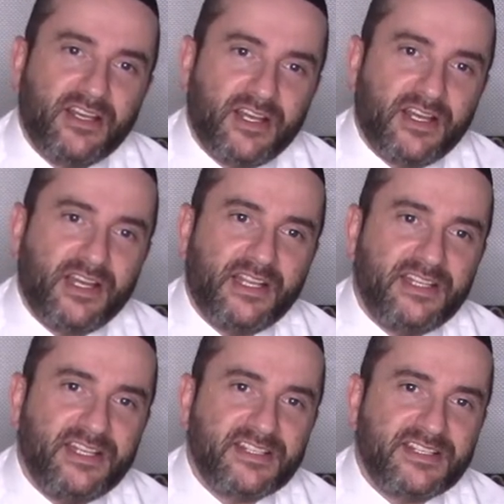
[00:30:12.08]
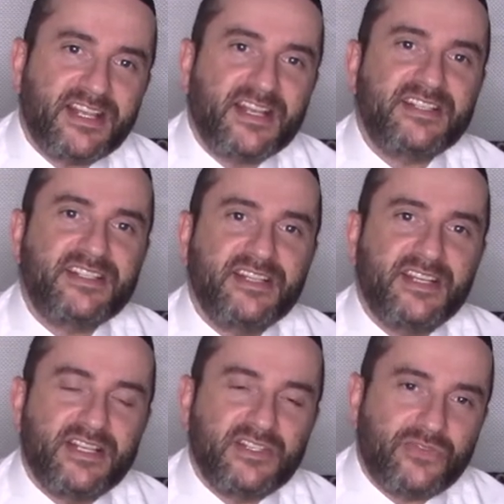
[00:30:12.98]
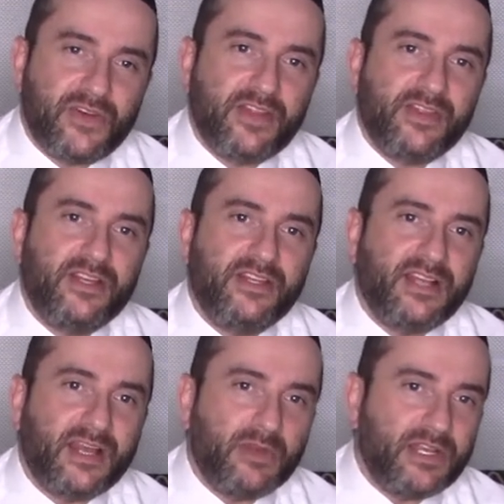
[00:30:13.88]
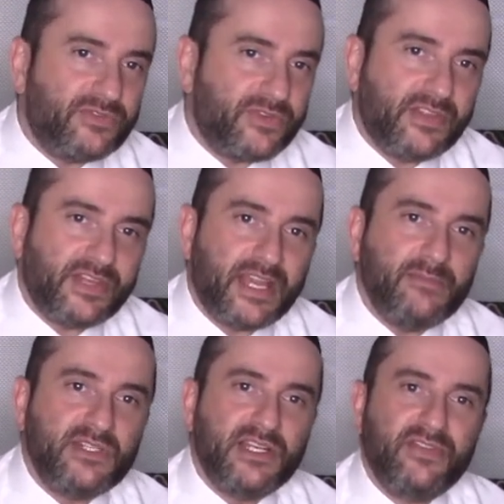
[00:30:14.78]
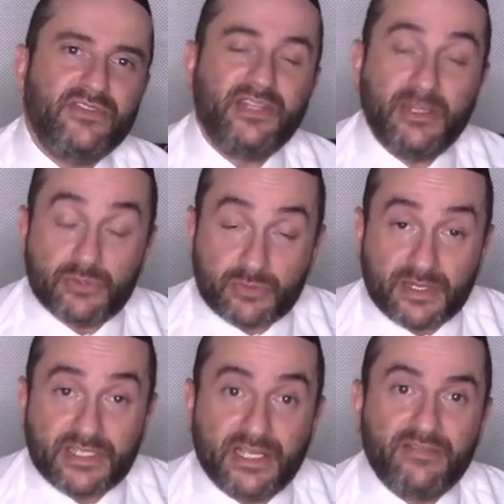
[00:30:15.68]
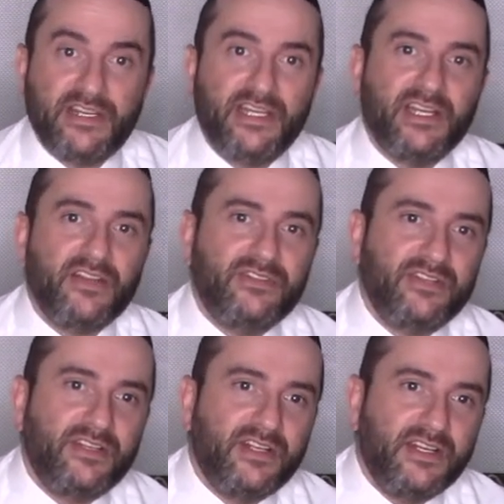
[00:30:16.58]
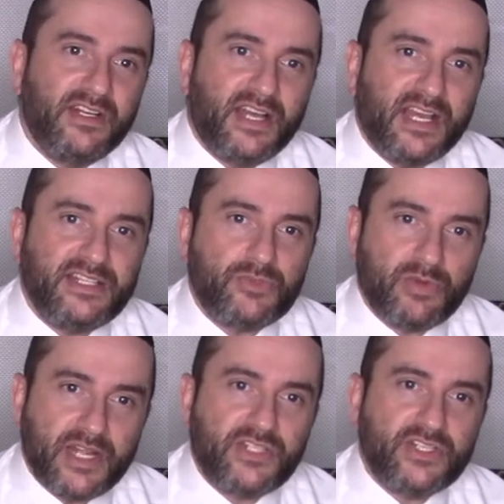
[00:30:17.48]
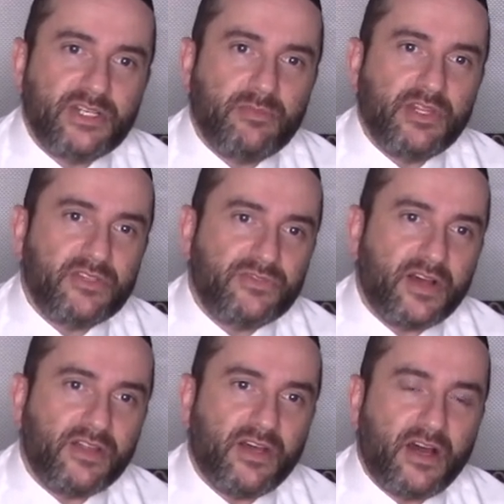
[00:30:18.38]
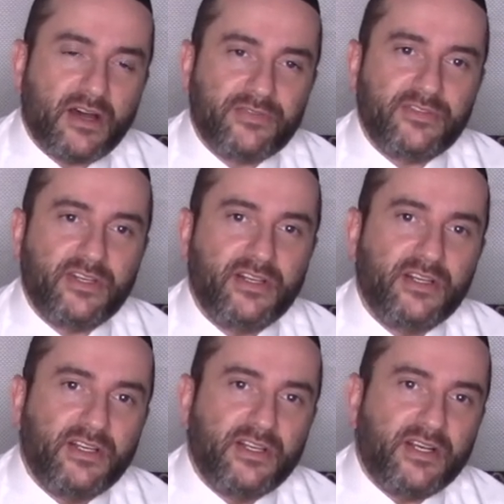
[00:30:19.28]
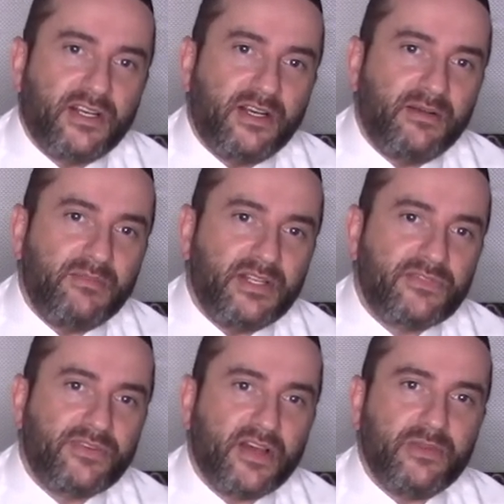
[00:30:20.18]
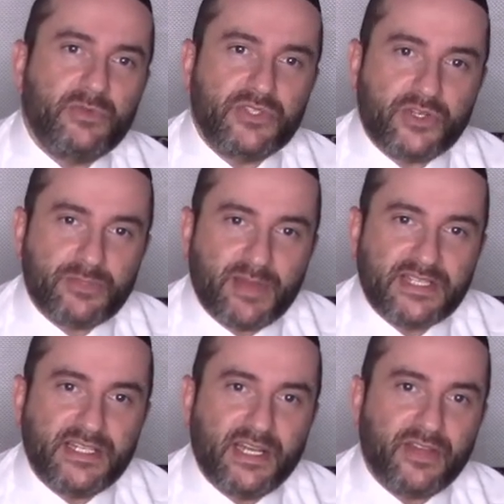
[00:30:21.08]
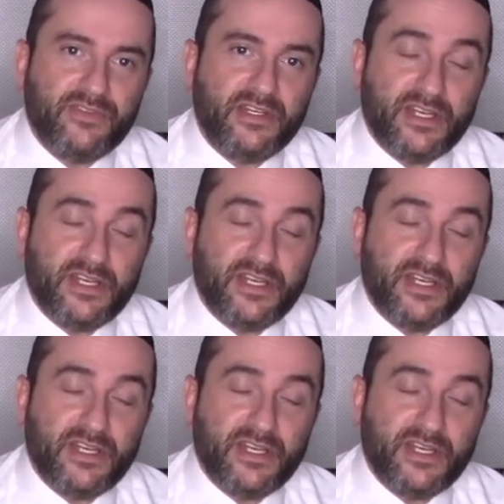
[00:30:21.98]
And he discussed his father and how, when his father came to London, he was already living in London, and his relationship with his father after his father was Rosh Bez in London.